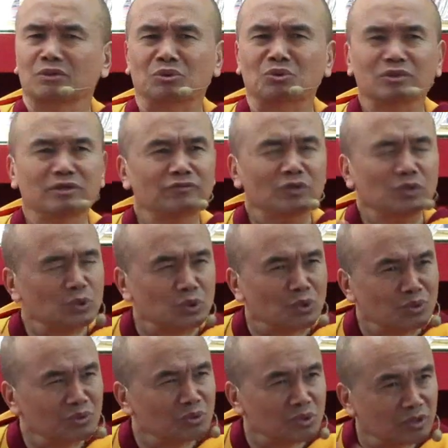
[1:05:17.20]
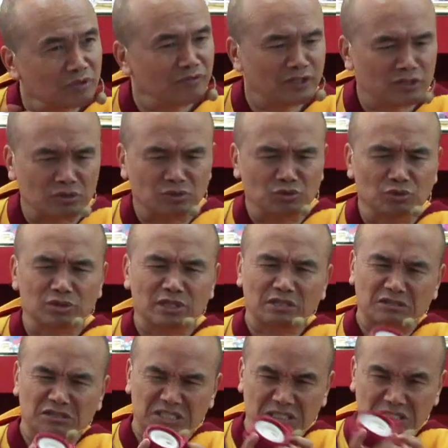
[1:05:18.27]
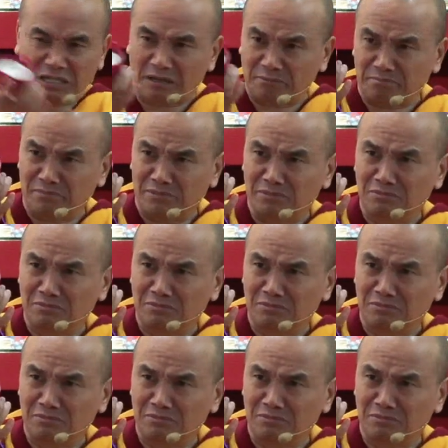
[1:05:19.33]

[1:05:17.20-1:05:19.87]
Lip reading: You even don't know convention. You say this is cup.